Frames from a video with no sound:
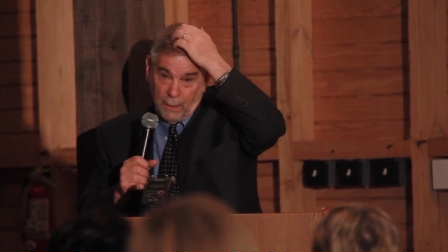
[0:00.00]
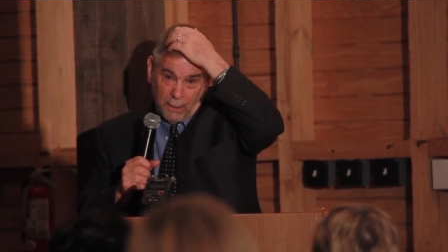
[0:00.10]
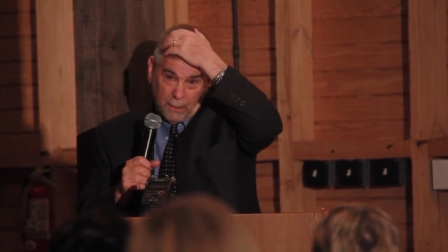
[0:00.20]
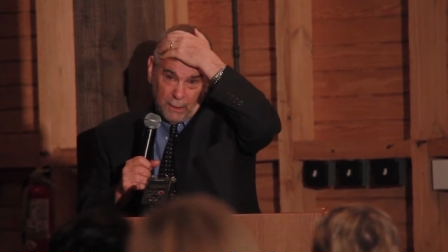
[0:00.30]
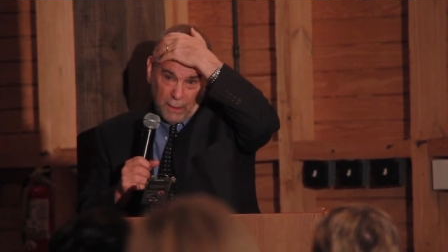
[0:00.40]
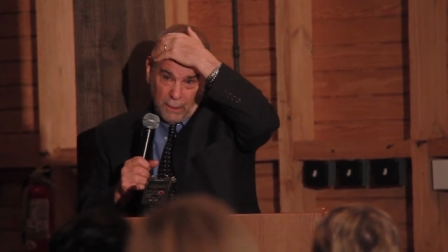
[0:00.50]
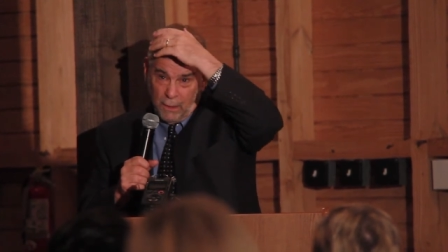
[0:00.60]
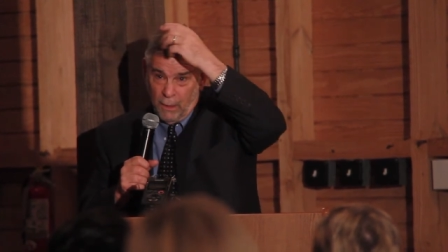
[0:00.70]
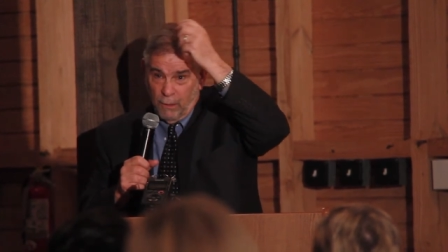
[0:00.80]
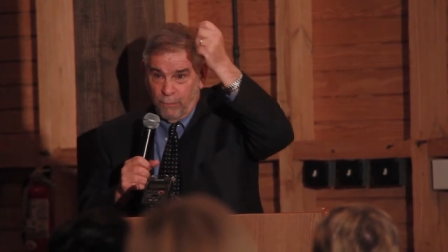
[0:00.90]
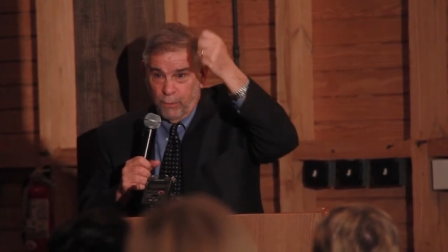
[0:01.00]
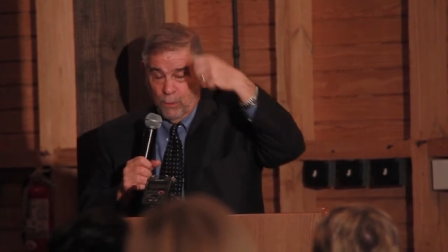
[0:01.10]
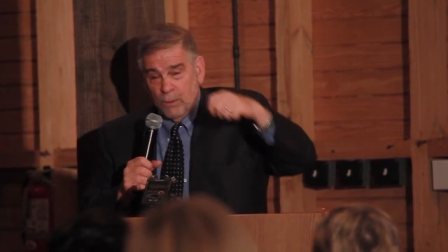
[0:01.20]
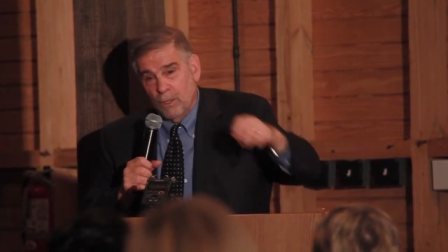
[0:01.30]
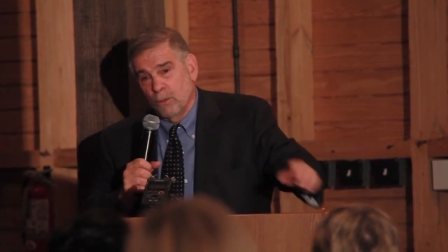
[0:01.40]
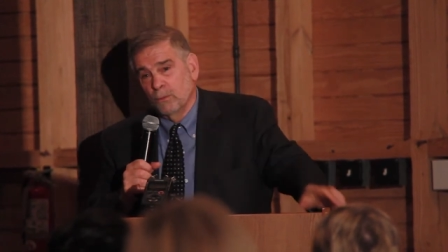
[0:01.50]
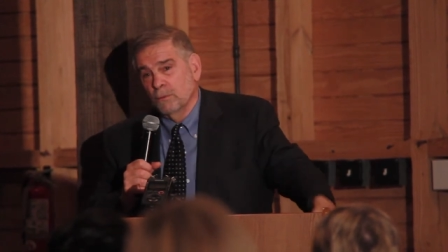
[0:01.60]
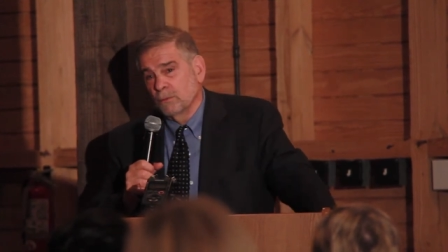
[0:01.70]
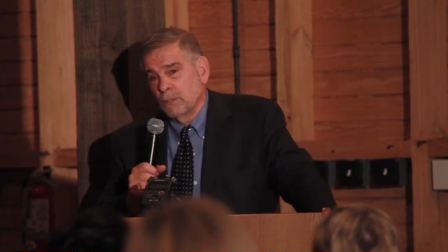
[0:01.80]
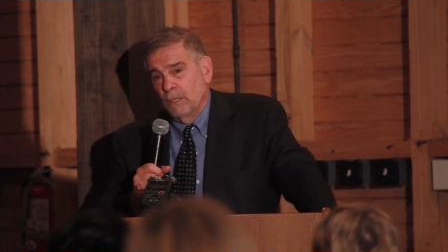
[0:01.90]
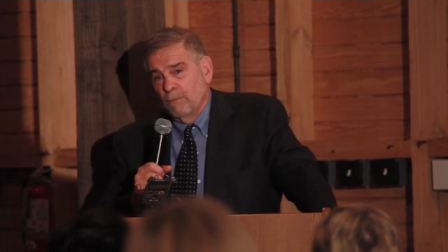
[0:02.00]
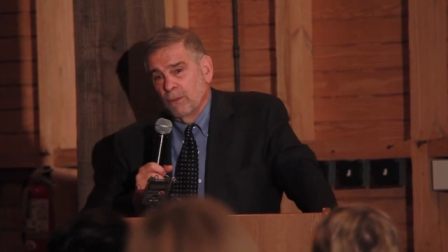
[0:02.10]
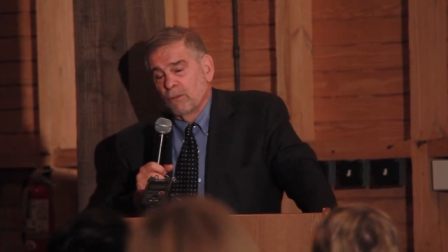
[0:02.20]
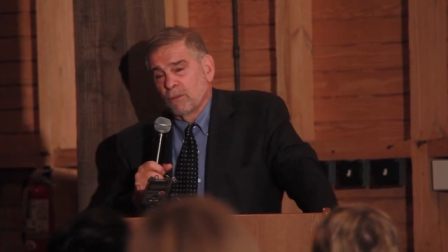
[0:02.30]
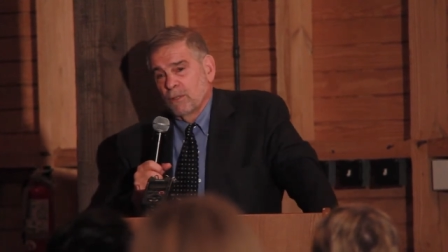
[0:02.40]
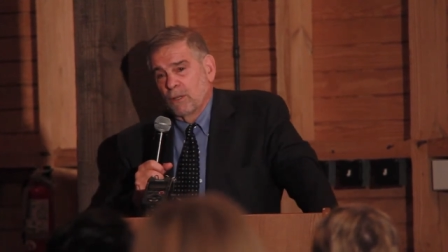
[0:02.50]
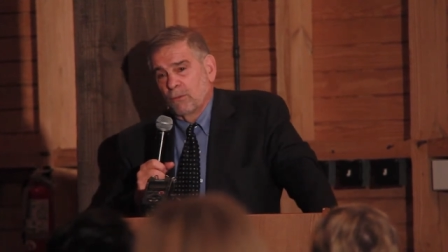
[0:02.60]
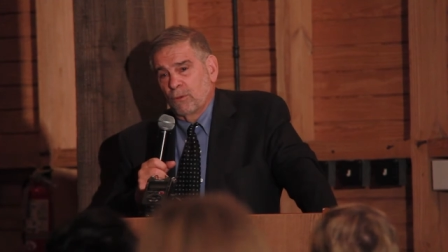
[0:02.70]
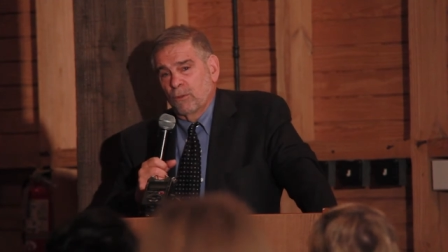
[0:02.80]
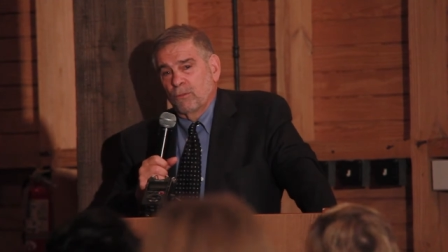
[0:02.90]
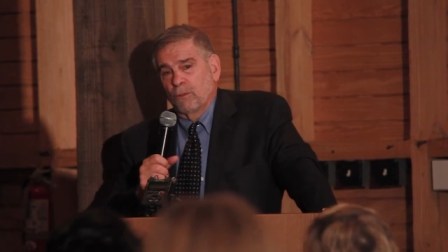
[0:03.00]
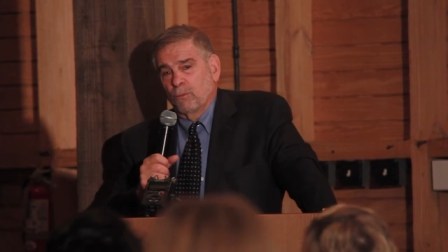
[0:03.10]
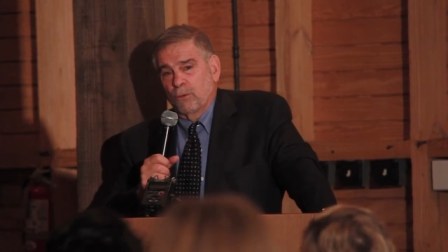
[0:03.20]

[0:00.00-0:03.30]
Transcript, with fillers: And again, if you go even to countries that